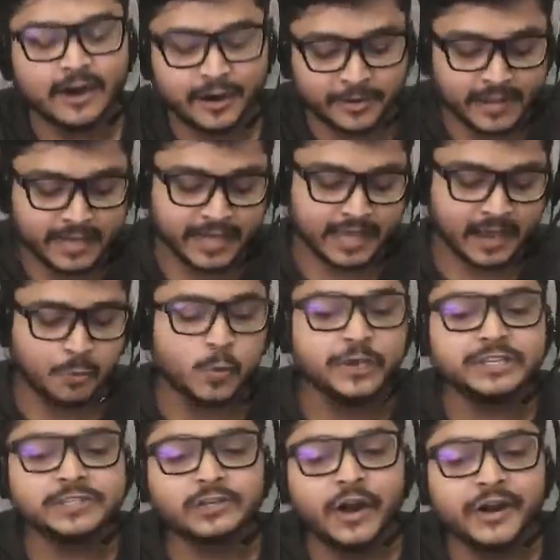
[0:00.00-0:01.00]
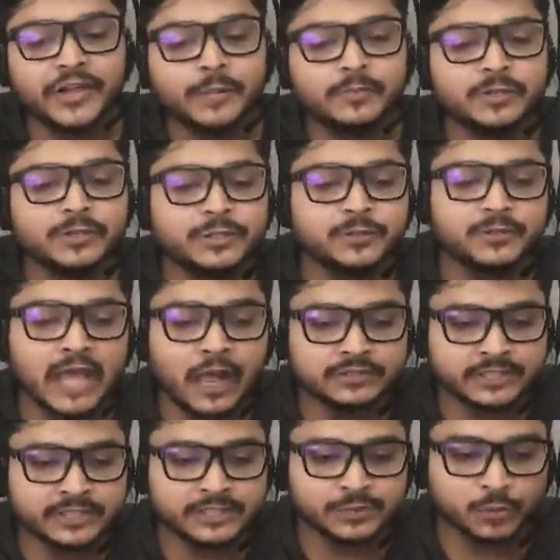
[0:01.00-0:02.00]
Alright, we started up in
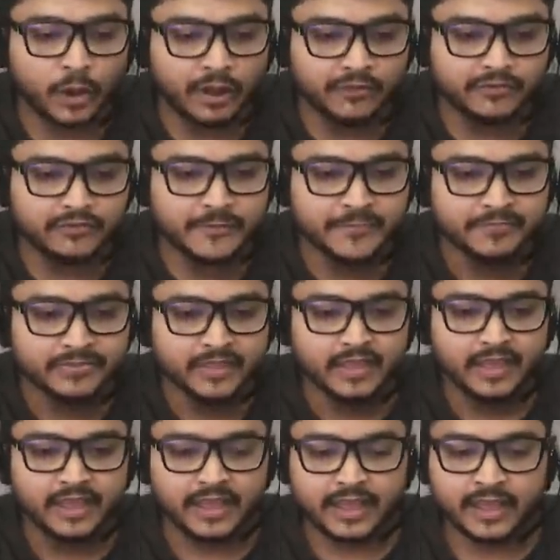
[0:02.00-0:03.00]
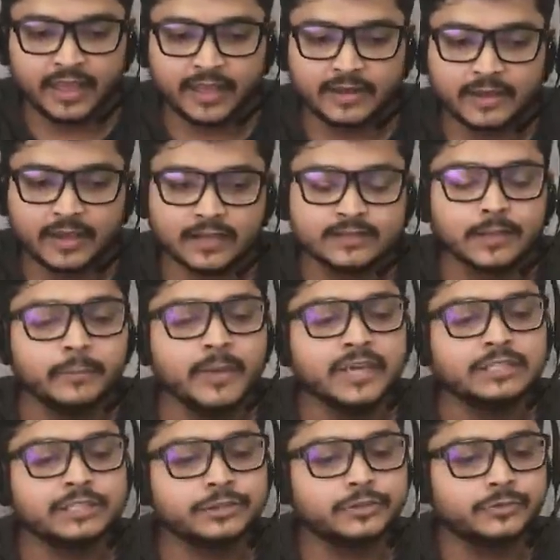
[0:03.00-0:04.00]
2012, and the
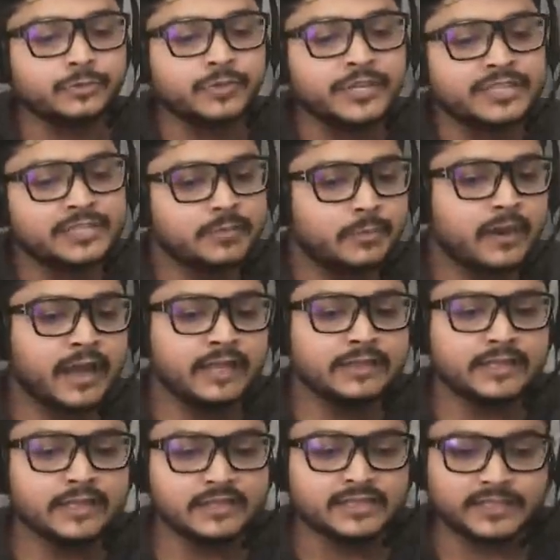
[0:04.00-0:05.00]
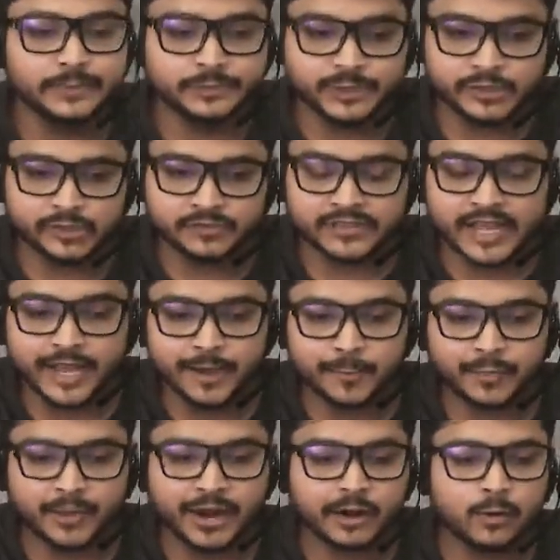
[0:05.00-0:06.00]
major reason behind the inception of
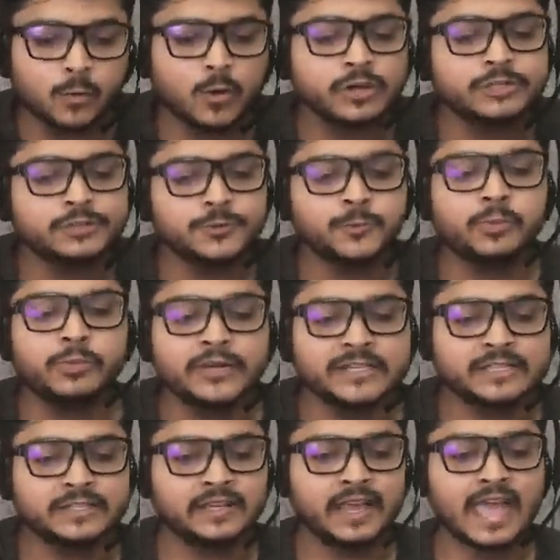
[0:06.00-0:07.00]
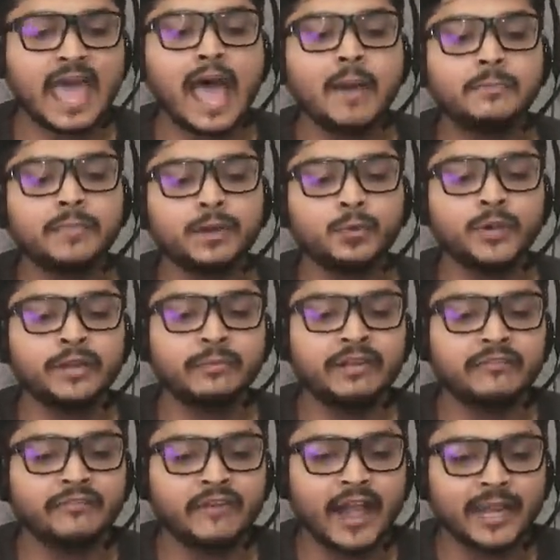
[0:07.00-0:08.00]
Zega Apparel was to bridge the gap between
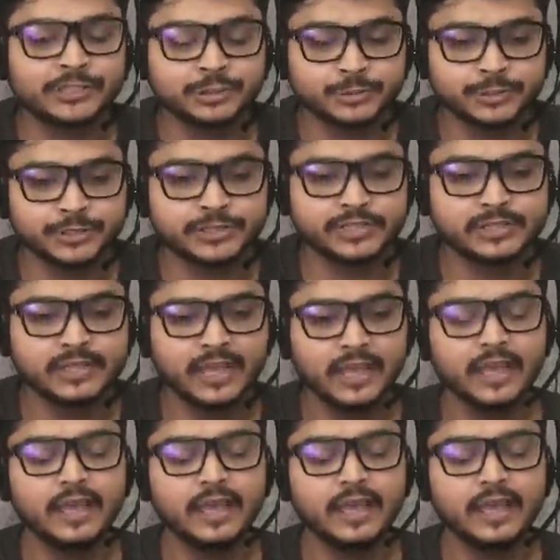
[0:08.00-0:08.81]
manufacturers